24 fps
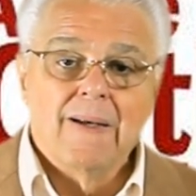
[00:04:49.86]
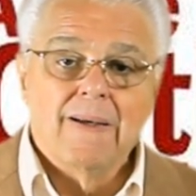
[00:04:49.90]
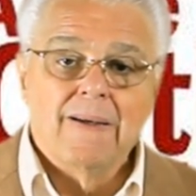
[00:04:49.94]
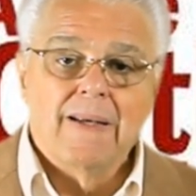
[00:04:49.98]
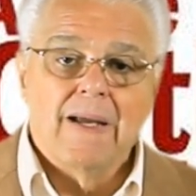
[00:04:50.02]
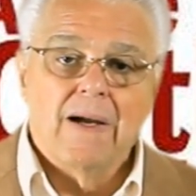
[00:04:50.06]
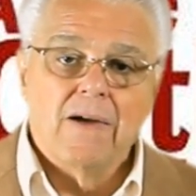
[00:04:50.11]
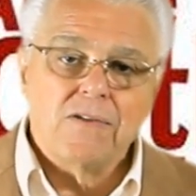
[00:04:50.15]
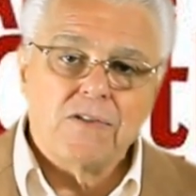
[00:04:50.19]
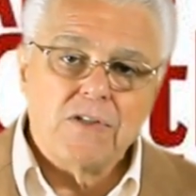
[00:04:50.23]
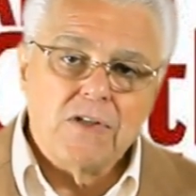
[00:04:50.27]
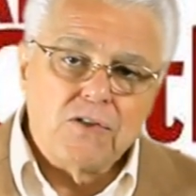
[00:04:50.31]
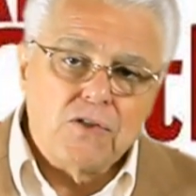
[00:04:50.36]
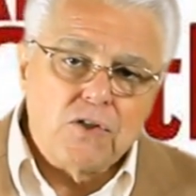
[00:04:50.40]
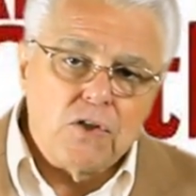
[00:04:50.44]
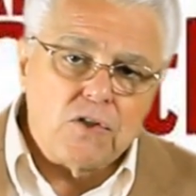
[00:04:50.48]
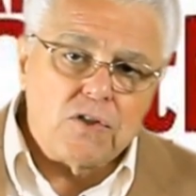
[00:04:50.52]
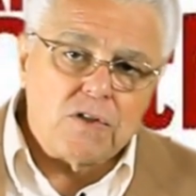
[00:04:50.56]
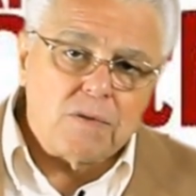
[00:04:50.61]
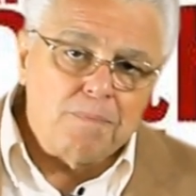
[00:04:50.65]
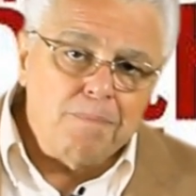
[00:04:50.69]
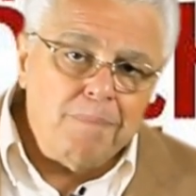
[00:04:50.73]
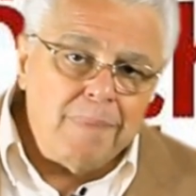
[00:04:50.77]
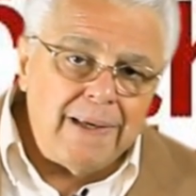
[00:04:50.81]
Now, is it
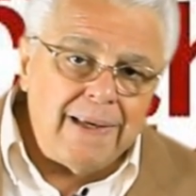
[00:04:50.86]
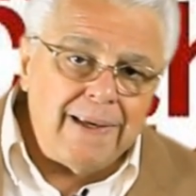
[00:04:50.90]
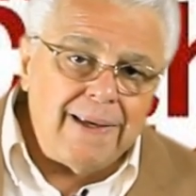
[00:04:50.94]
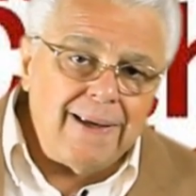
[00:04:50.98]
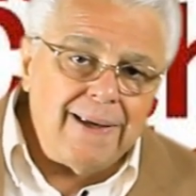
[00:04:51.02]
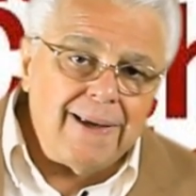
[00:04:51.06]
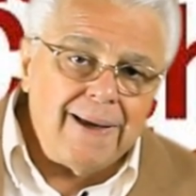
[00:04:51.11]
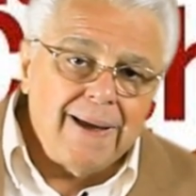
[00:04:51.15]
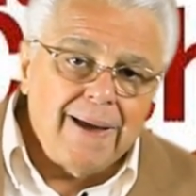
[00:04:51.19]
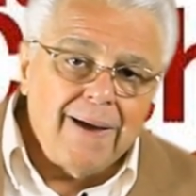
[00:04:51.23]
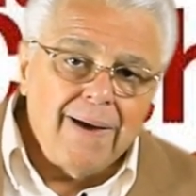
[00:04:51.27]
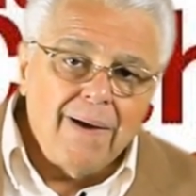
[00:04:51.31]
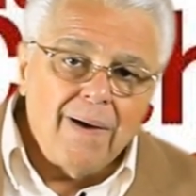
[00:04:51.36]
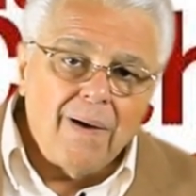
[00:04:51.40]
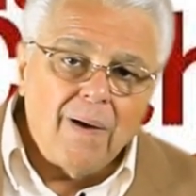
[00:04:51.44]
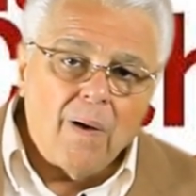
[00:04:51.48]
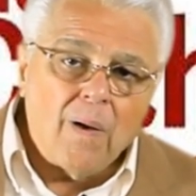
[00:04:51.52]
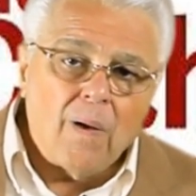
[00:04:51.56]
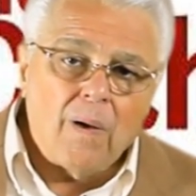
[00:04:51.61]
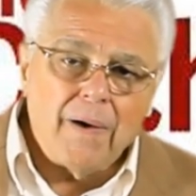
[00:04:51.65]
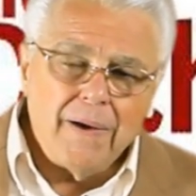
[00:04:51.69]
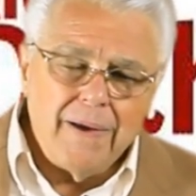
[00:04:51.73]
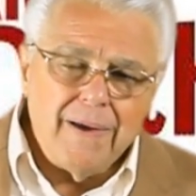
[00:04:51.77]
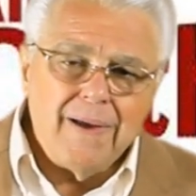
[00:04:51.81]
just me,
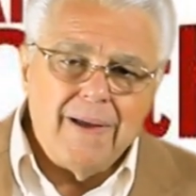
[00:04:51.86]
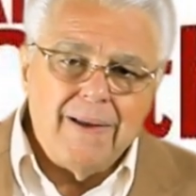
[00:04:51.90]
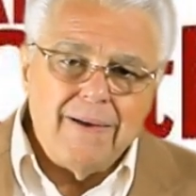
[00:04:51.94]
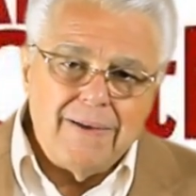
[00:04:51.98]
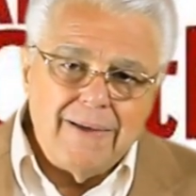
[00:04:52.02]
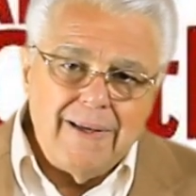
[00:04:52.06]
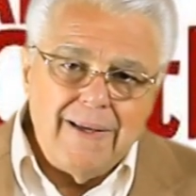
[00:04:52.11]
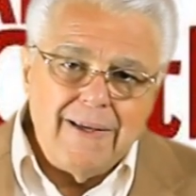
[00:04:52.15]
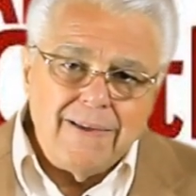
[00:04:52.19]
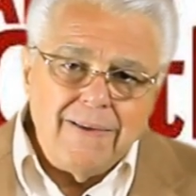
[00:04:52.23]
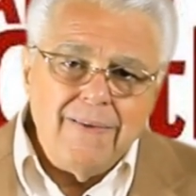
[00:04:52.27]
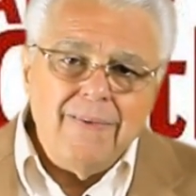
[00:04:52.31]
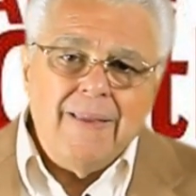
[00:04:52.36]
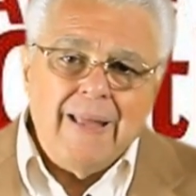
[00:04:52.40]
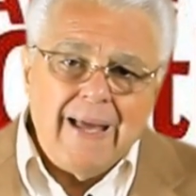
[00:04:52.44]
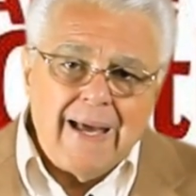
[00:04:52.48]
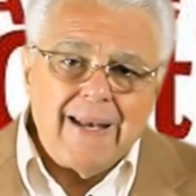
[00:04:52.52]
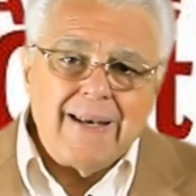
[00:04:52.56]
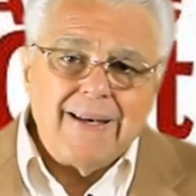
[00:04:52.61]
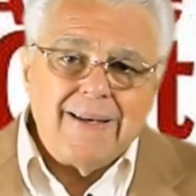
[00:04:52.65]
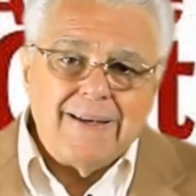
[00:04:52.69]
or isn't that